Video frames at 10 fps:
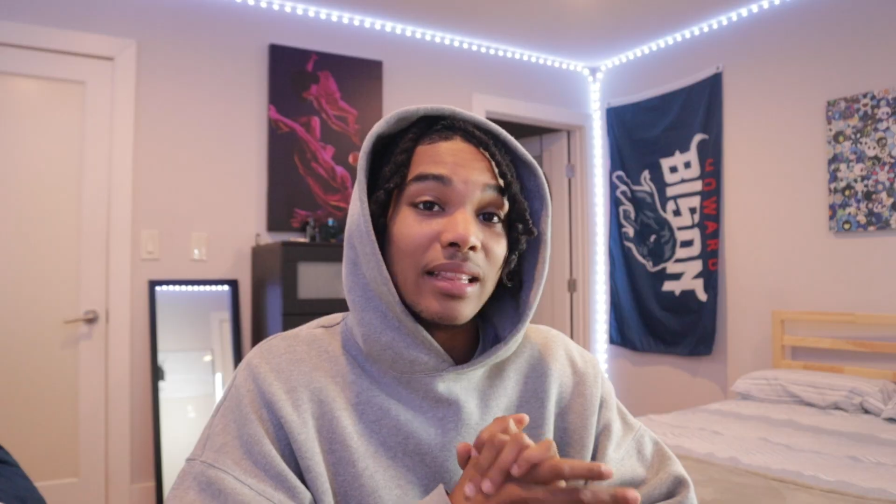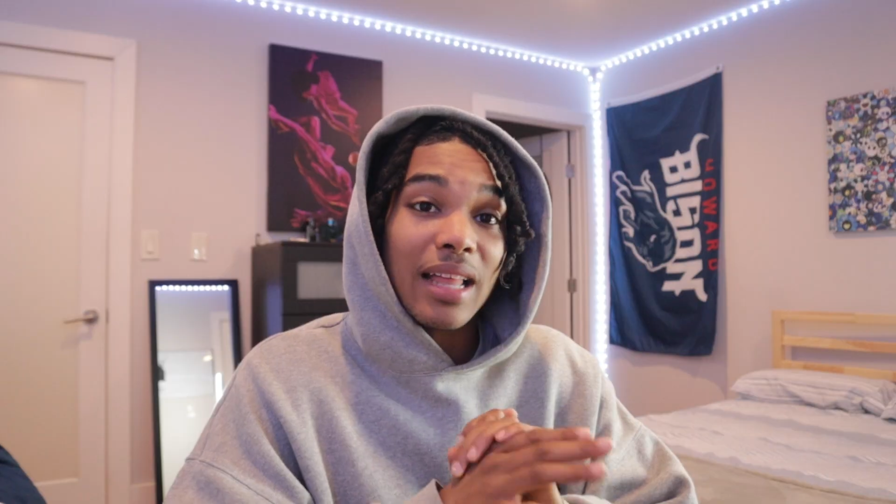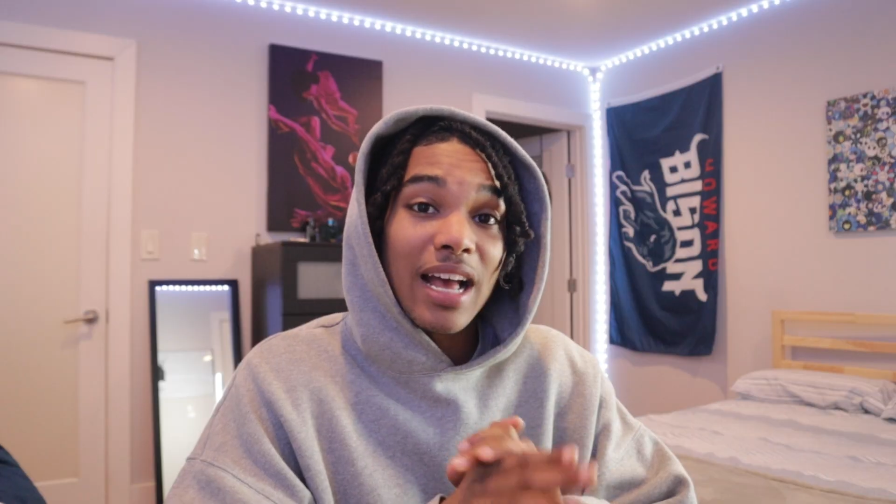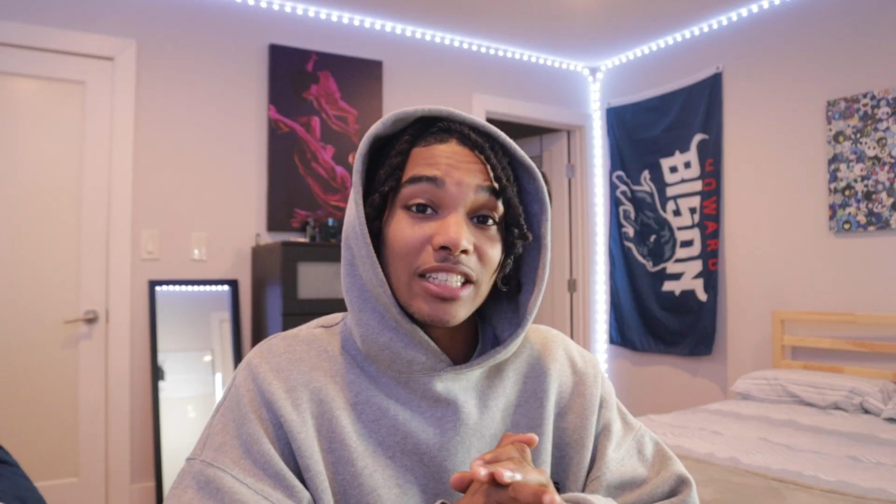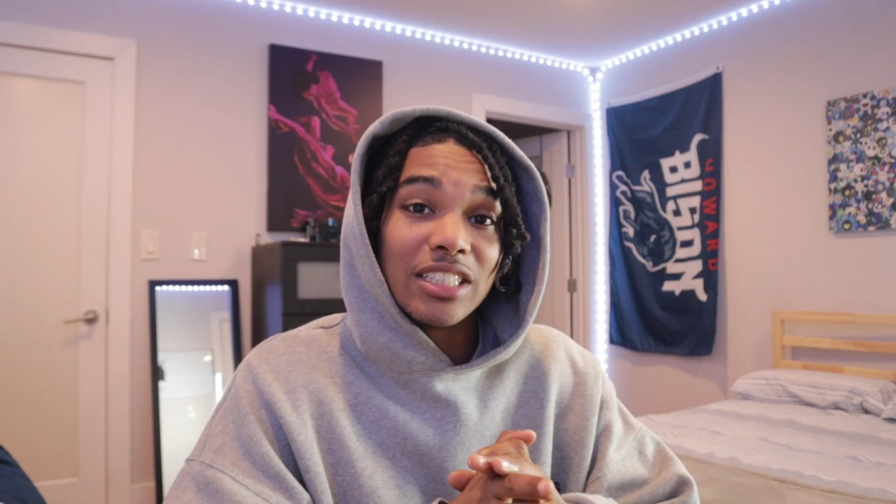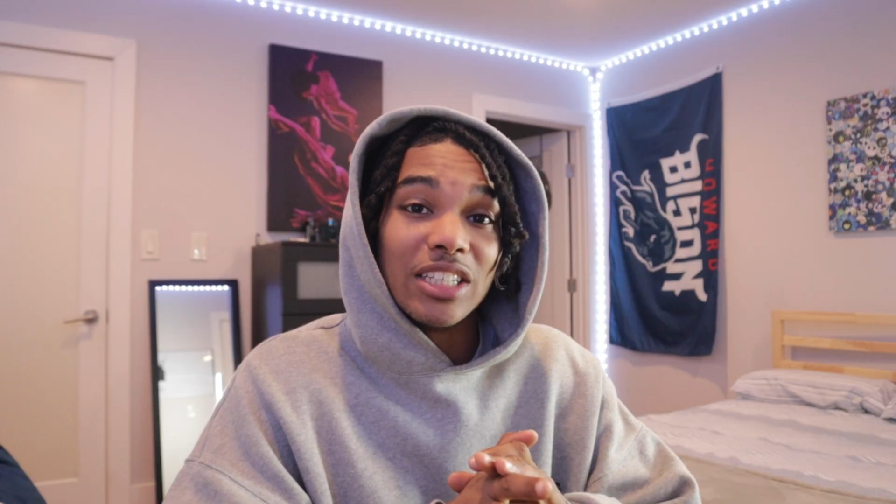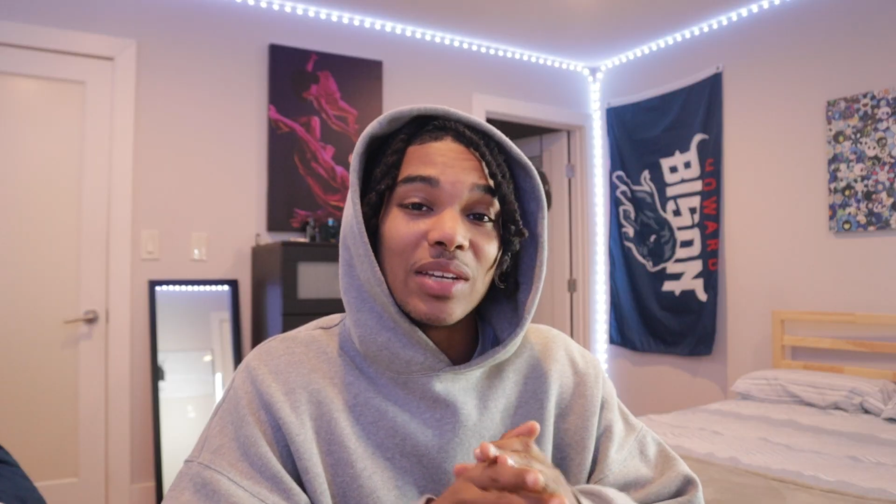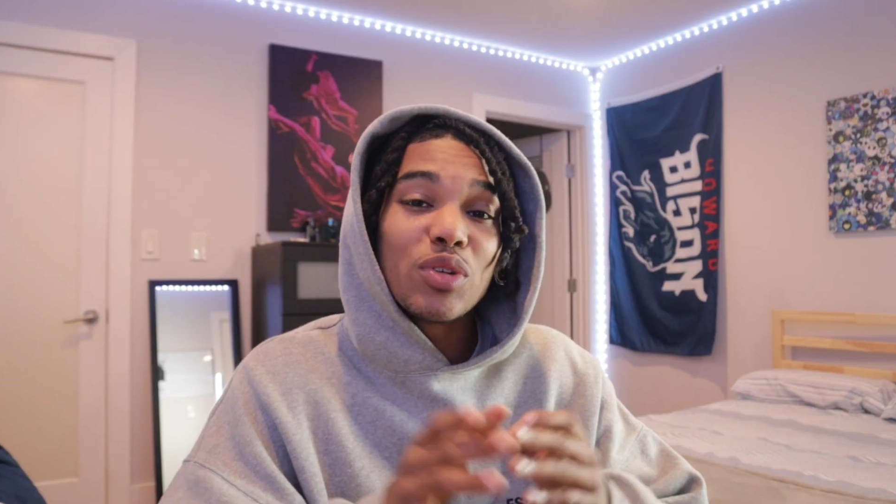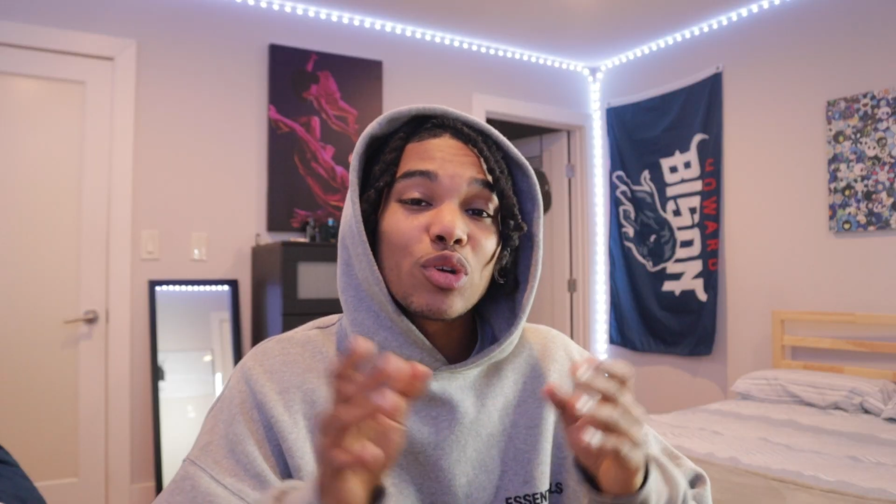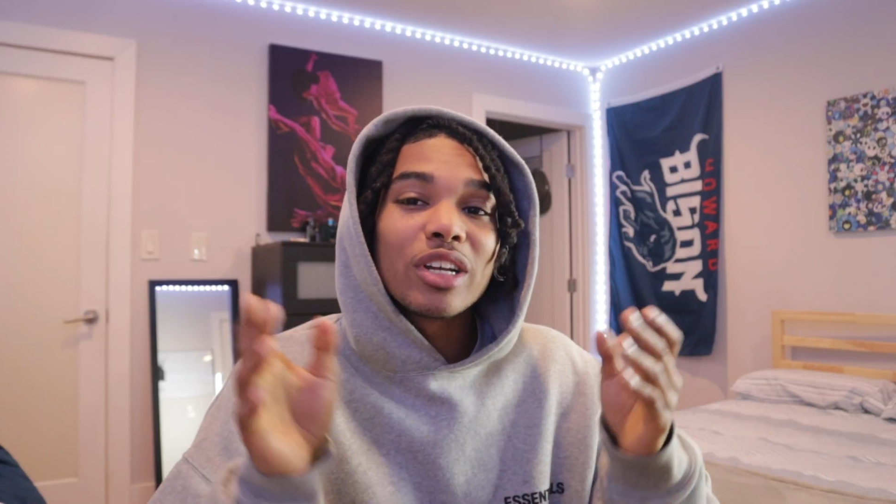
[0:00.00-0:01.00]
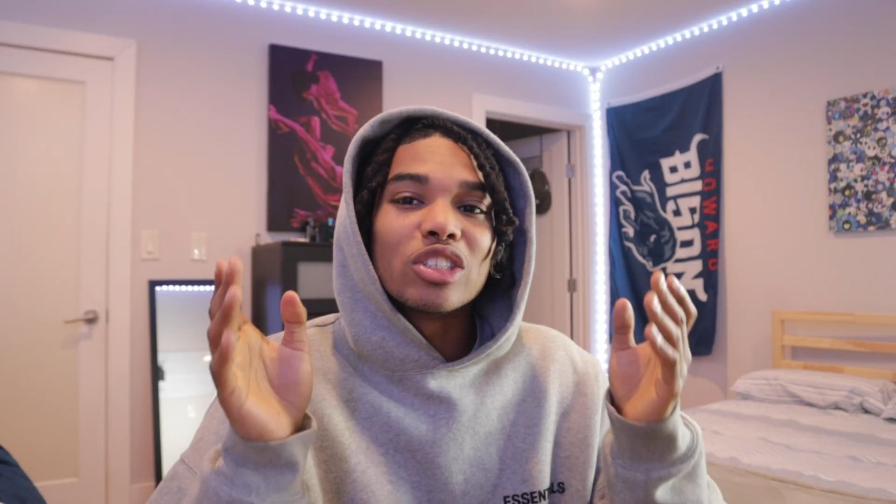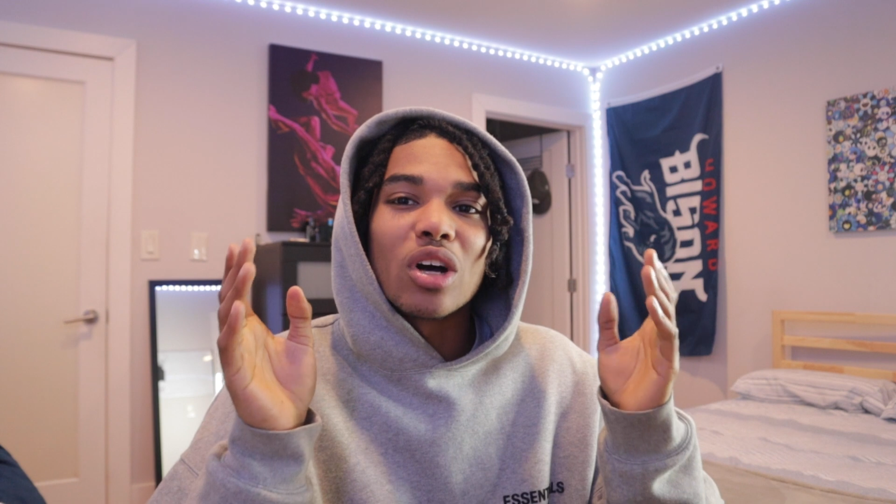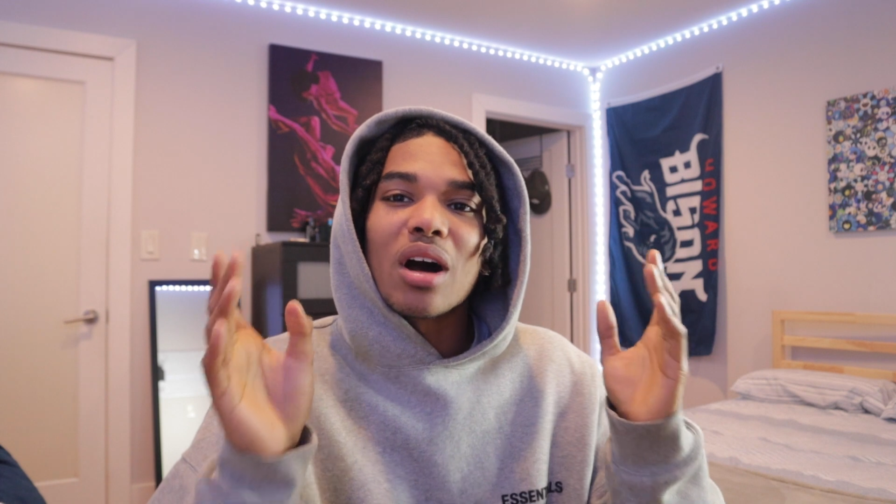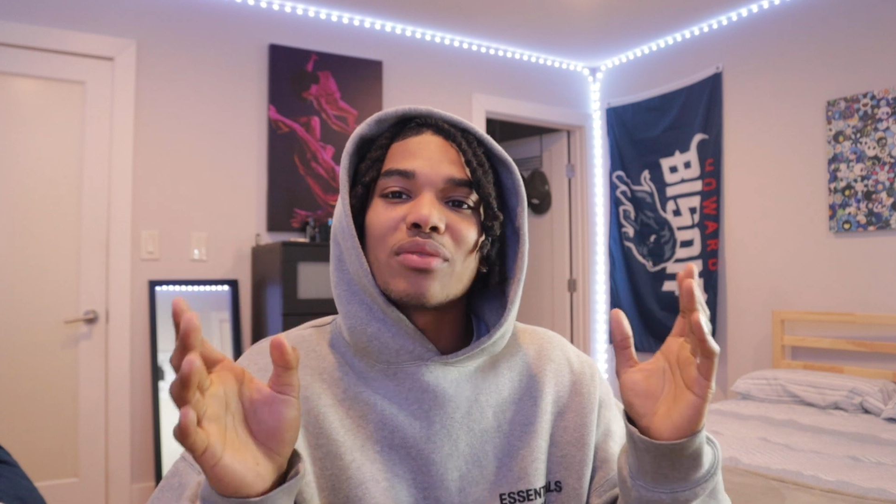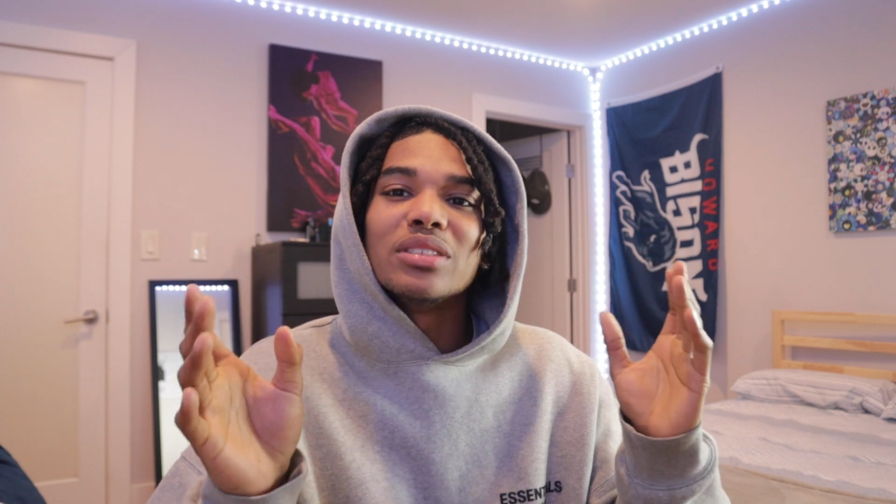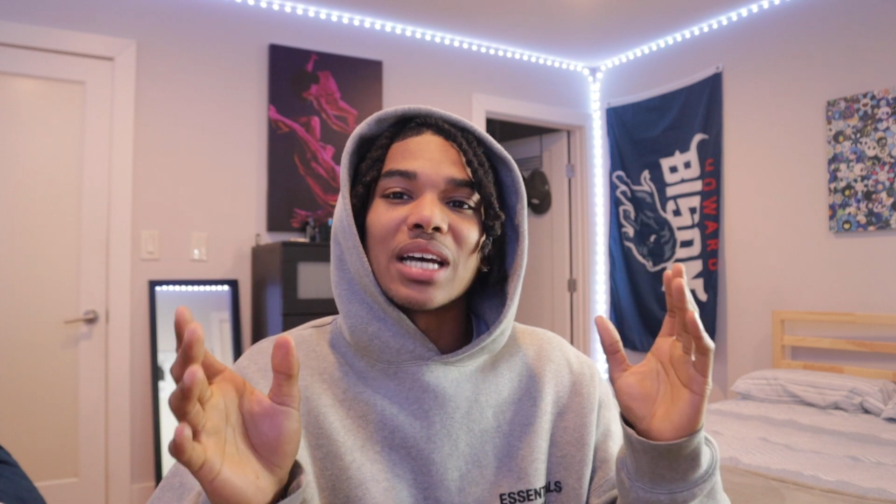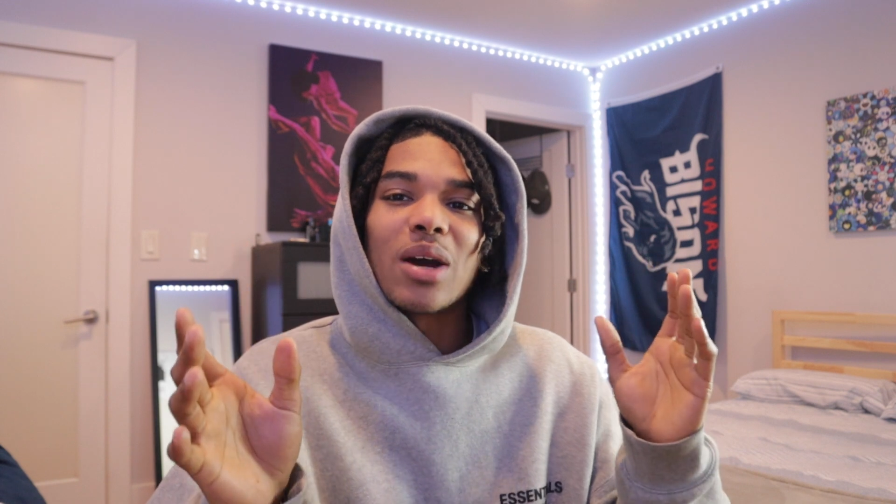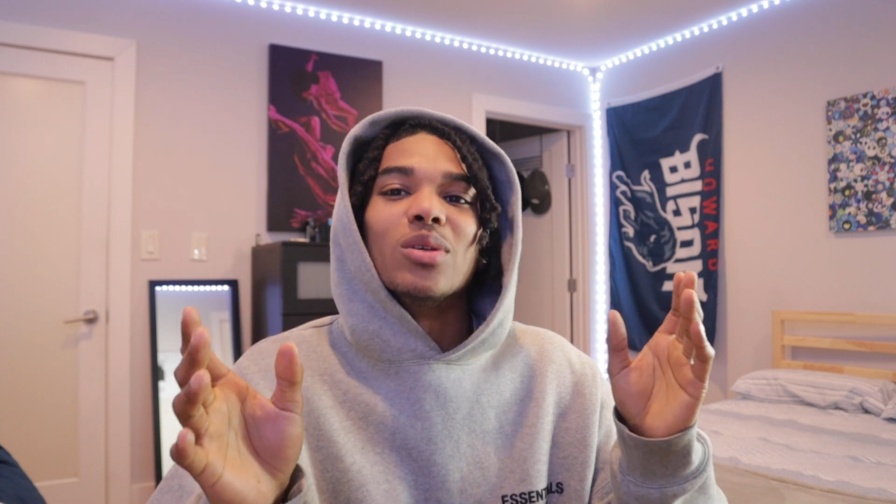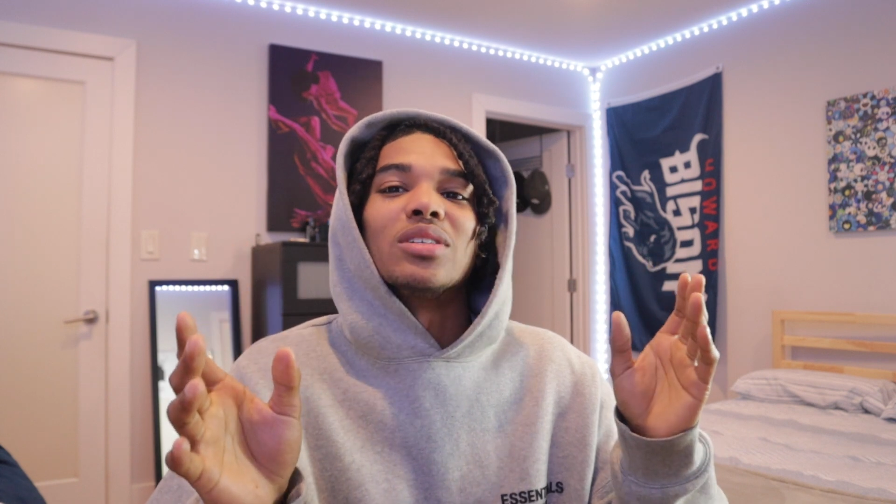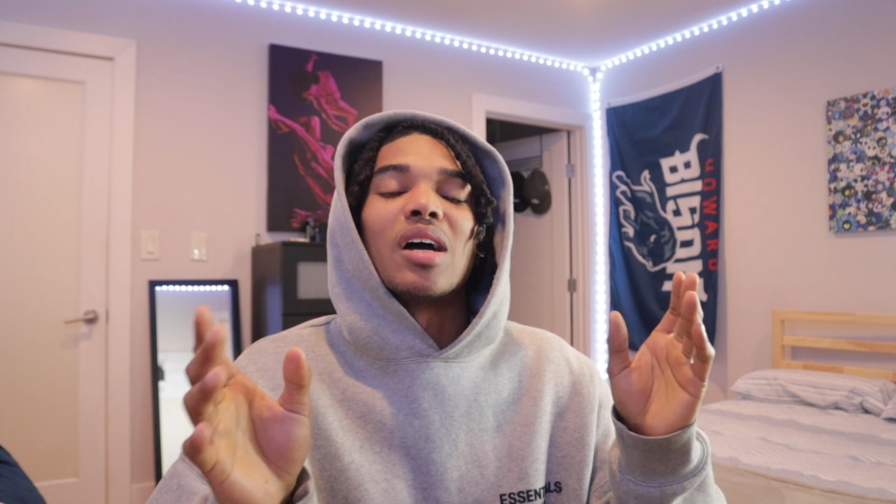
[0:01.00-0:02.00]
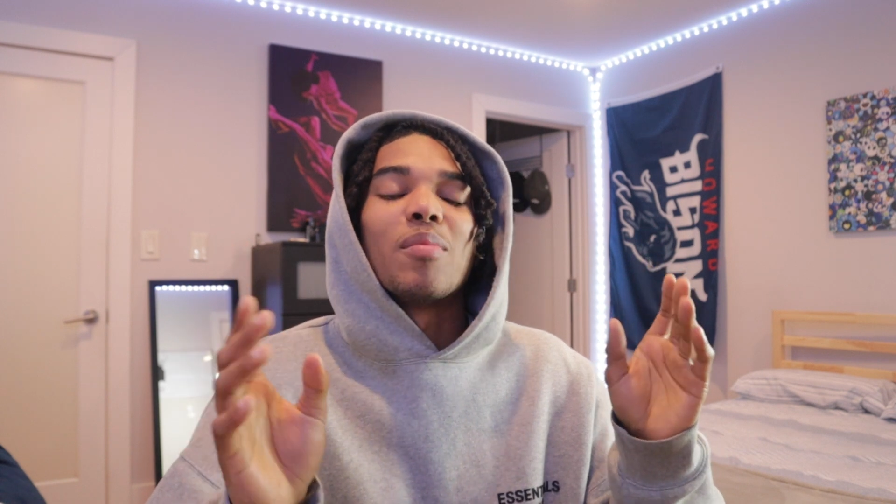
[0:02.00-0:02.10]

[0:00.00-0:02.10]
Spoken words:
And lastly, even during his office hours,